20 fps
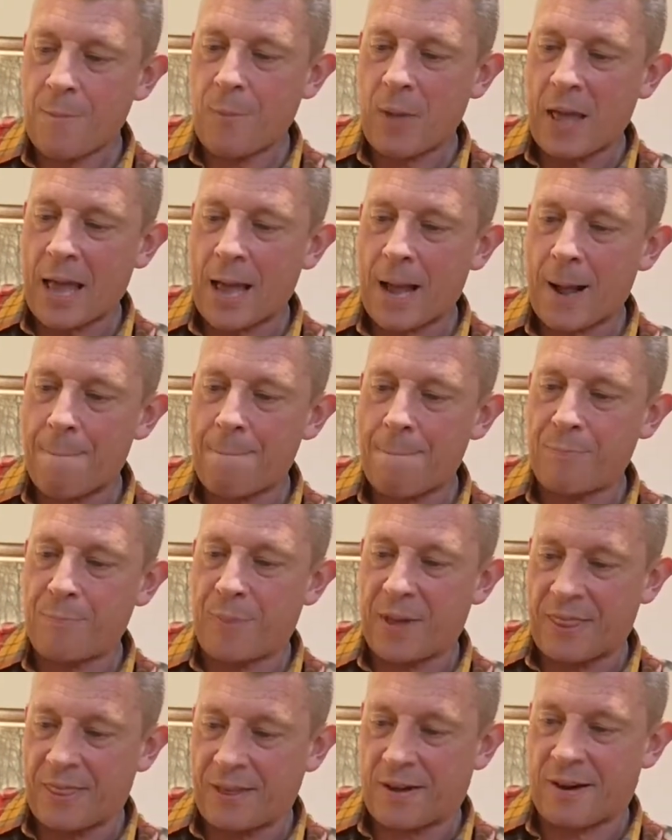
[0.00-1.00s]

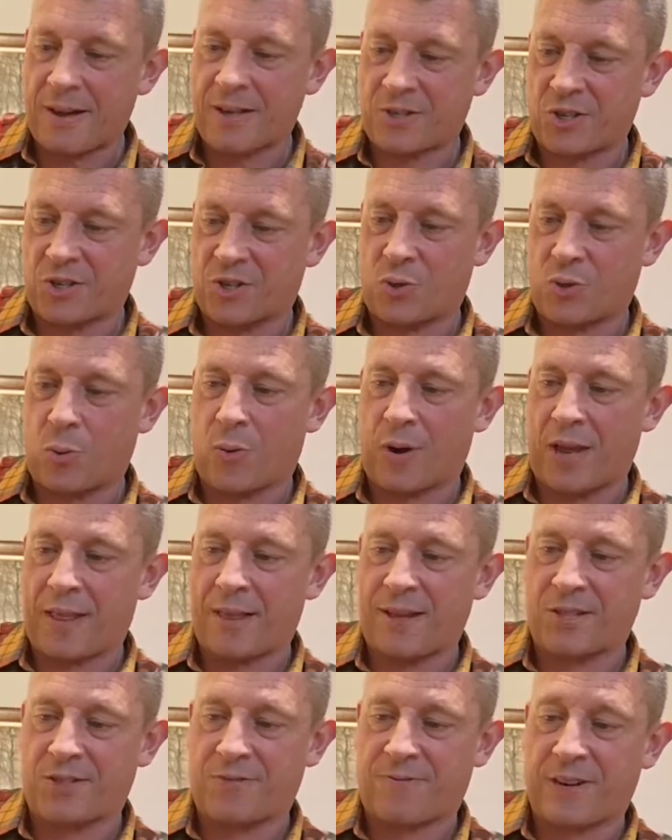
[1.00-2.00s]
But that is the story of
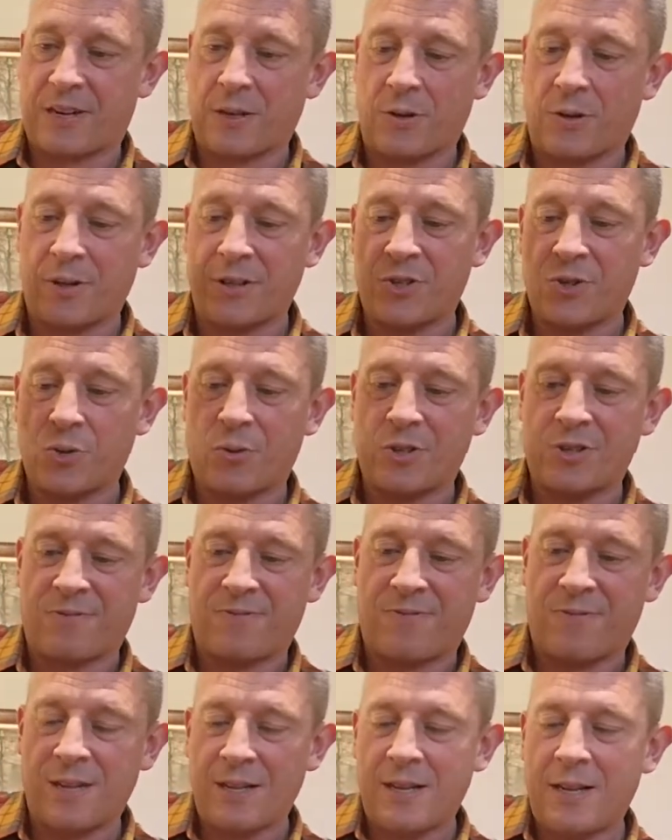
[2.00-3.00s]
this fiddle, and so it's
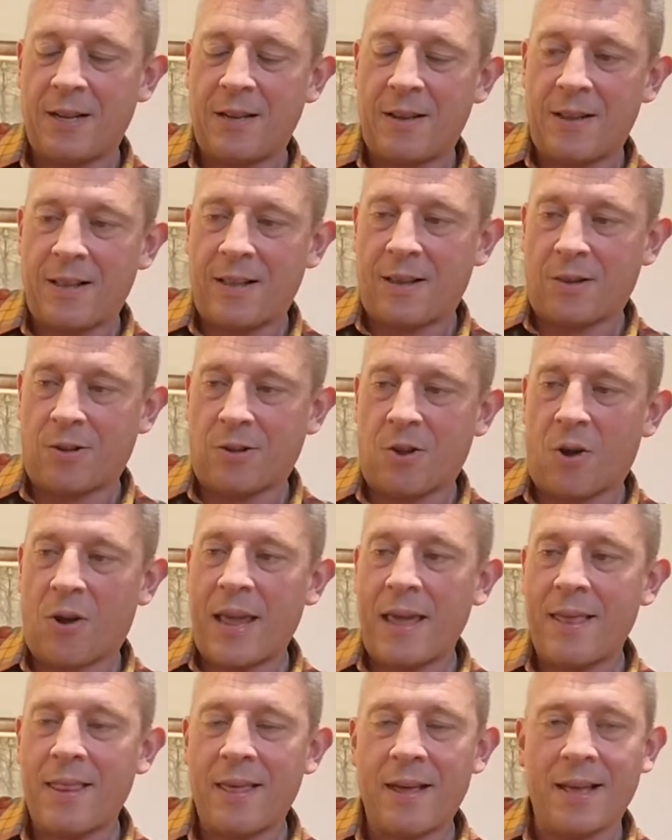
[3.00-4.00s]

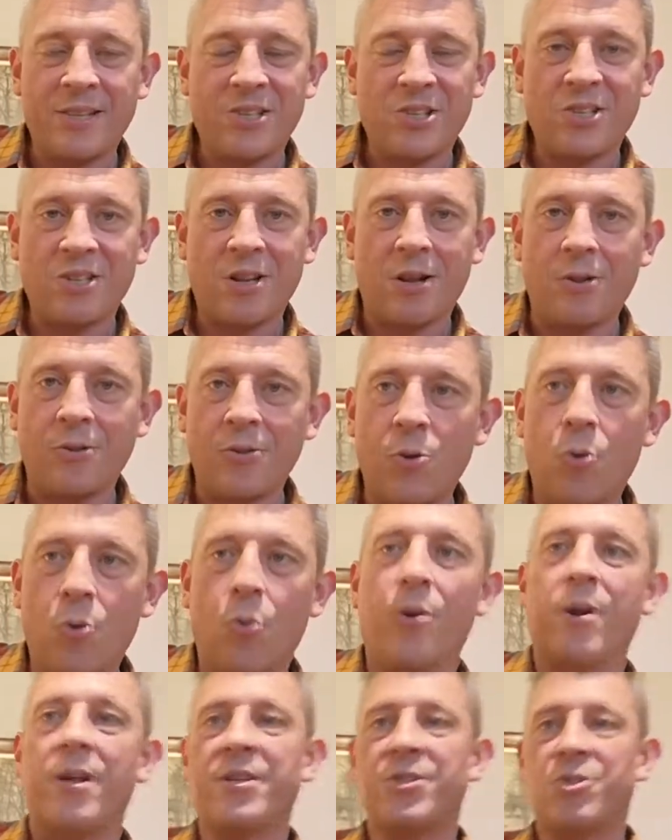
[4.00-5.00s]
lucky that it's still
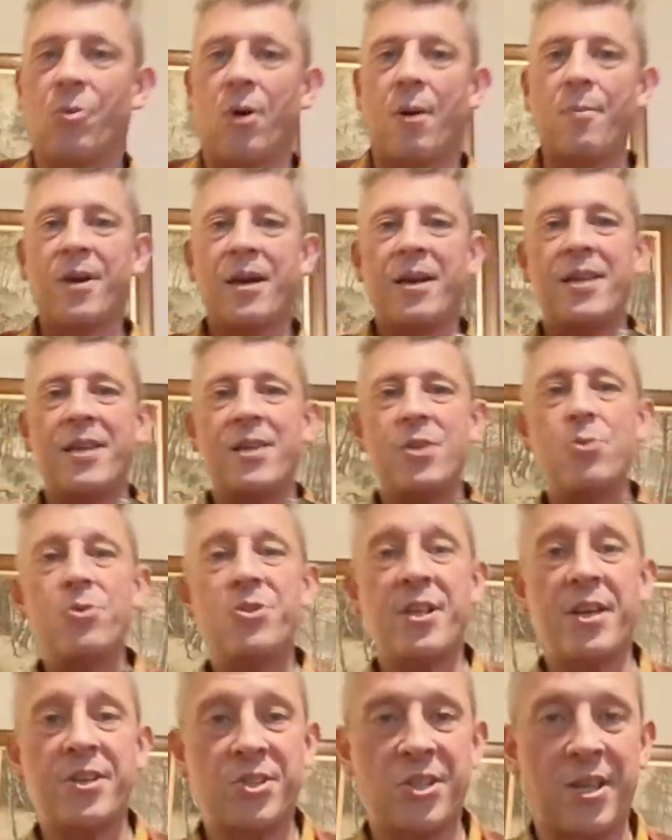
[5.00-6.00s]
known. So I'm going to use
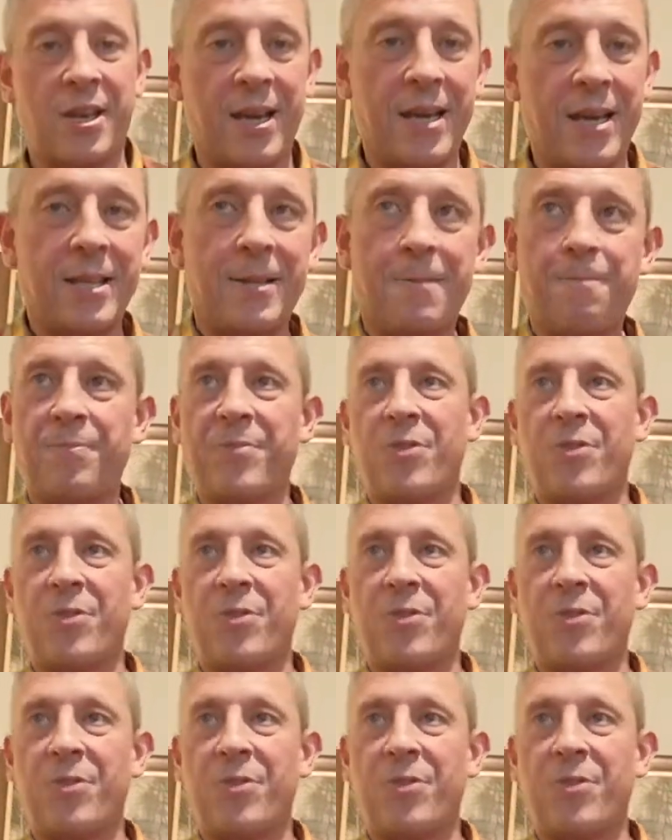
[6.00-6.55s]
this tonight.